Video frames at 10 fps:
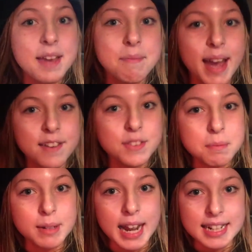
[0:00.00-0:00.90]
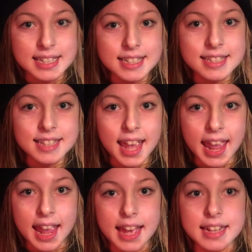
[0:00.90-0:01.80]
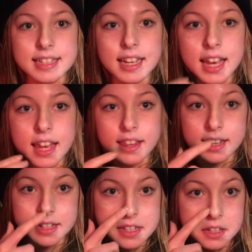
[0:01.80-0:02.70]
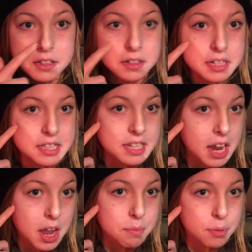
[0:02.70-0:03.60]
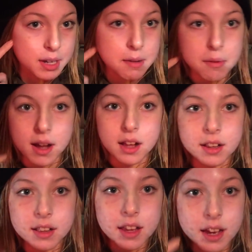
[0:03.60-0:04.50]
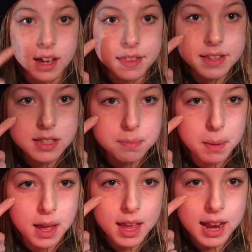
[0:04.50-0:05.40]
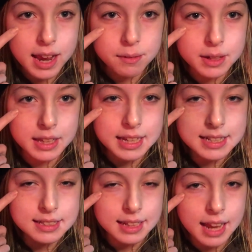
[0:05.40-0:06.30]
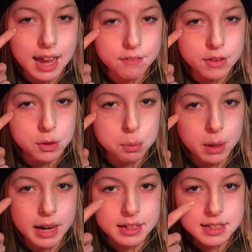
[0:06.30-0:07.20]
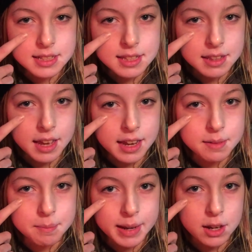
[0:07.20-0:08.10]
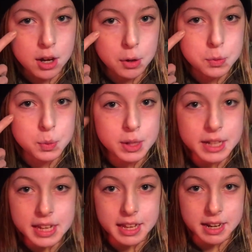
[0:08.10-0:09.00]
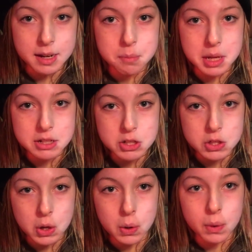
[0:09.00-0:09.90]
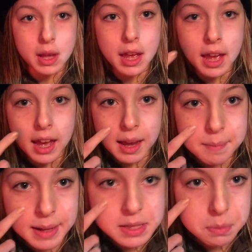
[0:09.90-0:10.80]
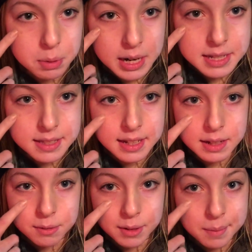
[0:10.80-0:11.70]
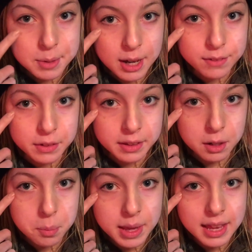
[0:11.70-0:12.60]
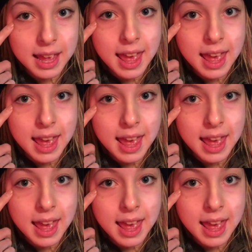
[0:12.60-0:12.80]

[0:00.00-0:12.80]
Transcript: I'm back from practice and the concealer did stay on pretty well. Uh, this spot, I realized like halfway through practice that my goggles were gonna hit it a bunch, so I'm not surprised that it rubbed off a little bit.